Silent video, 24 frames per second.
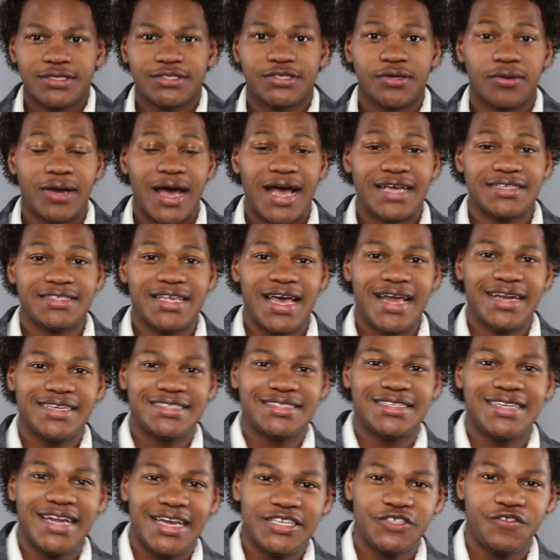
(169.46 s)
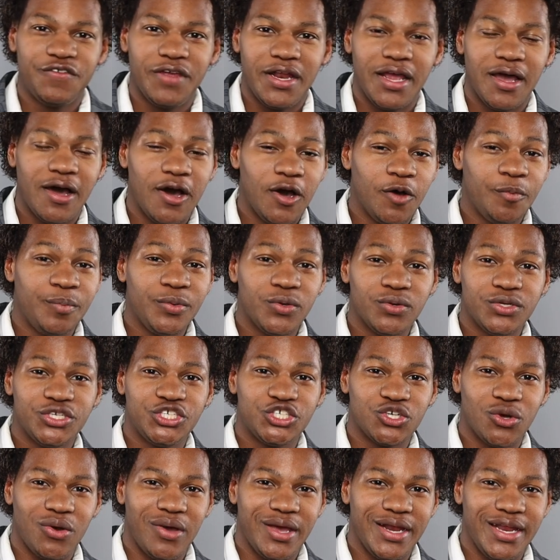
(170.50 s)
So guys, that is today's video. I hope you
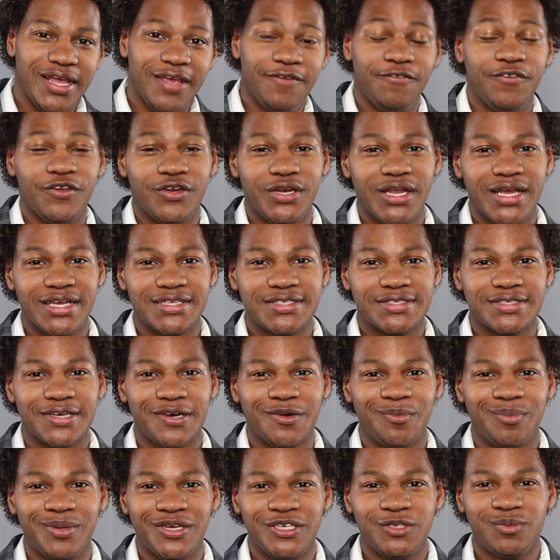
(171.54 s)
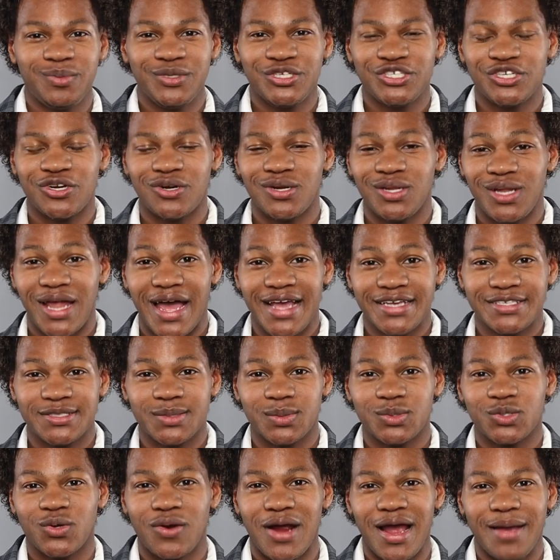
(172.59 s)
enjoyed. If you did so, please be sure to like,
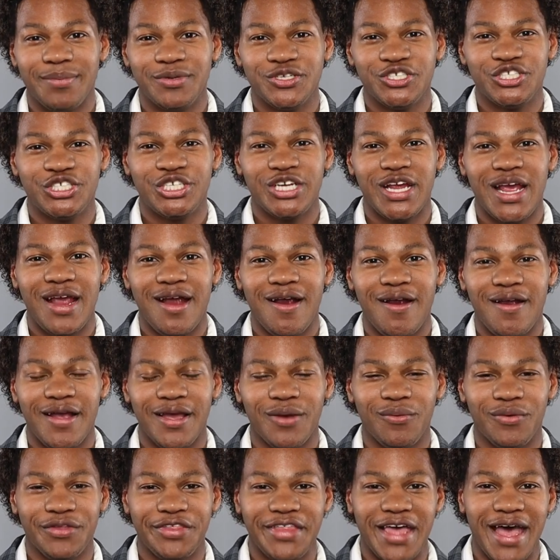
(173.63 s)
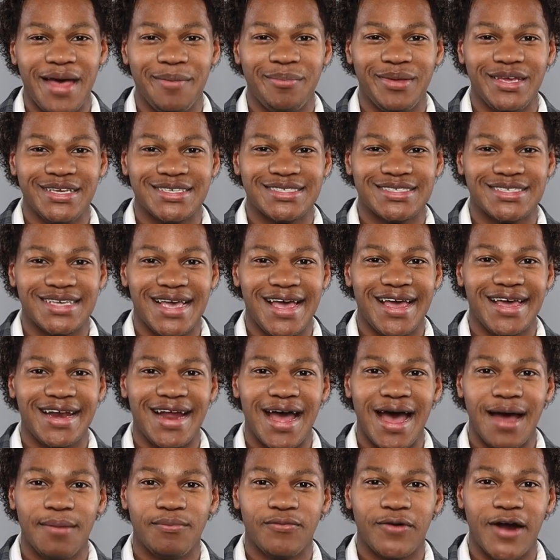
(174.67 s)
subscribe, and share. And with that being said,
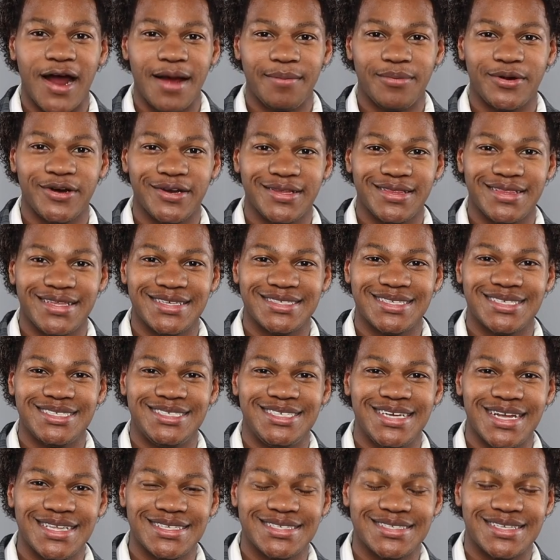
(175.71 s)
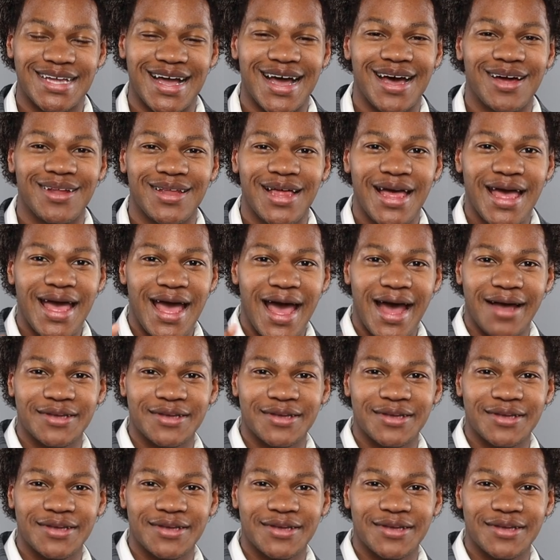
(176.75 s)
I'm Robert. This is GentStyle.